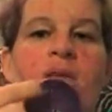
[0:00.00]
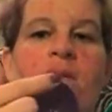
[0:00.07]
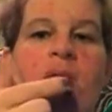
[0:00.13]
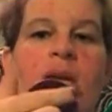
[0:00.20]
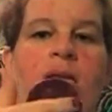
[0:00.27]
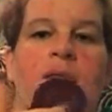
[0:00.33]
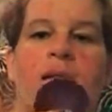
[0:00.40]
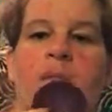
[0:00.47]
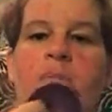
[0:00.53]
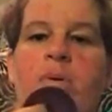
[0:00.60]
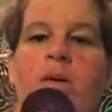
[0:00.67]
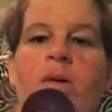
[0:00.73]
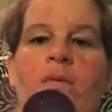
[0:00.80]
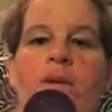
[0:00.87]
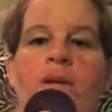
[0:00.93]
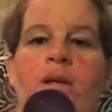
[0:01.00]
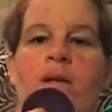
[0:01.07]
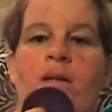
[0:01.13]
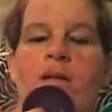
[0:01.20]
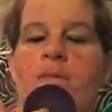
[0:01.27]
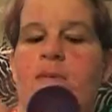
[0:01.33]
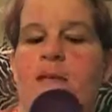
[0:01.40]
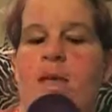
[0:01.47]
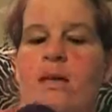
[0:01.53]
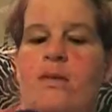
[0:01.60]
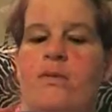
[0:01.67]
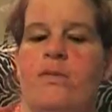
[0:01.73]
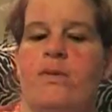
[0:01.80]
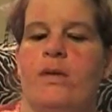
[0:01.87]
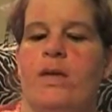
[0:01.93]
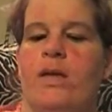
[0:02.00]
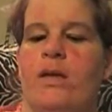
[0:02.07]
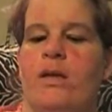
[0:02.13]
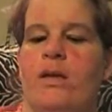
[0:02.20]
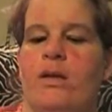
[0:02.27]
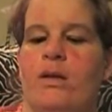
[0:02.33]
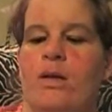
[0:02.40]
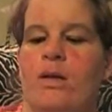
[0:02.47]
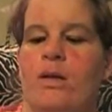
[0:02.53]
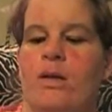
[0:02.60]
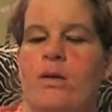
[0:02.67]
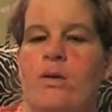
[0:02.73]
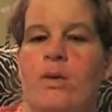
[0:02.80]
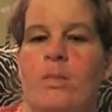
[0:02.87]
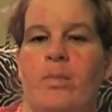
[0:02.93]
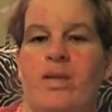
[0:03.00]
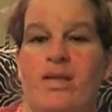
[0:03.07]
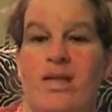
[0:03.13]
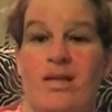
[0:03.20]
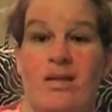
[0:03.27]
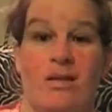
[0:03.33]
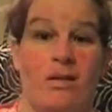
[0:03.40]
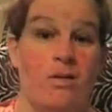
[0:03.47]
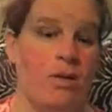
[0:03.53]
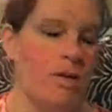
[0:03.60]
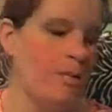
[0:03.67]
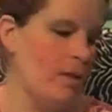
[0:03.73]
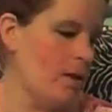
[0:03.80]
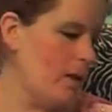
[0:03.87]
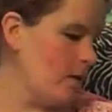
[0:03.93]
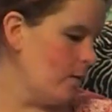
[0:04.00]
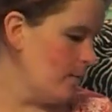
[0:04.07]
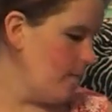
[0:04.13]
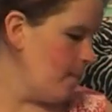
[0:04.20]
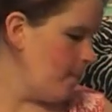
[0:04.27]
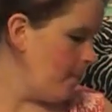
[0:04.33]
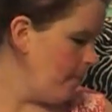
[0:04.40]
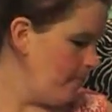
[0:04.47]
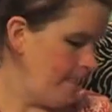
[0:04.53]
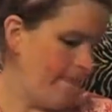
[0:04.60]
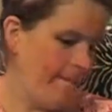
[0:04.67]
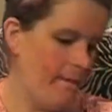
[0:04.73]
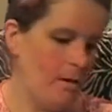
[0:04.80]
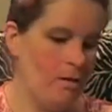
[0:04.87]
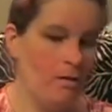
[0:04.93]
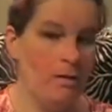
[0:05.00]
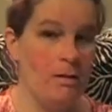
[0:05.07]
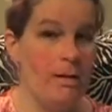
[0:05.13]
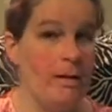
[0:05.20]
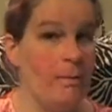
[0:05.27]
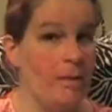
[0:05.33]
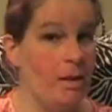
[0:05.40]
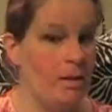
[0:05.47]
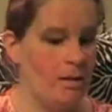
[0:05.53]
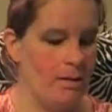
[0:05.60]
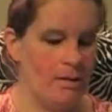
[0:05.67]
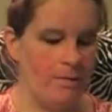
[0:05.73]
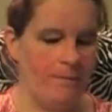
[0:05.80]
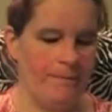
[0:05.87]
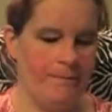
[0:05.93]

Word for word: That's like perfect awesome size for like getting cookie dough or biscuits or whatever, something out. So that'll be awesome.